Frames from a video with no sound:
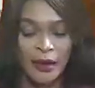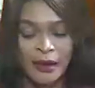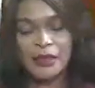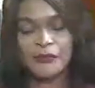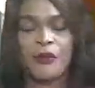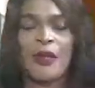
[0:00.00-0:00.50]

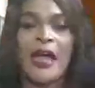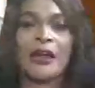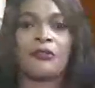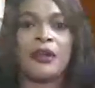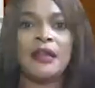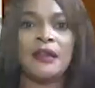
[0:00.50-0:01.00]
And as we
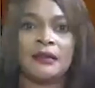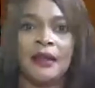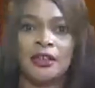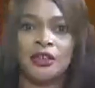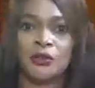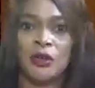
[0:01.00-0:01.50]
agree that
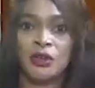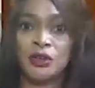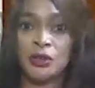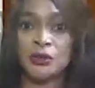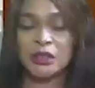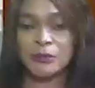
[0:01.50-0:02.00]

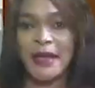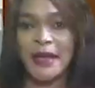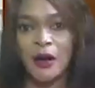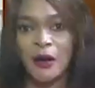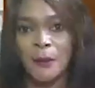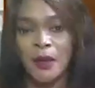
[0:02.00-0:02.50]
Nigerian youths
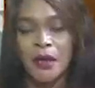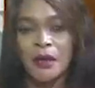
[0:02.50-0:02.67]
make up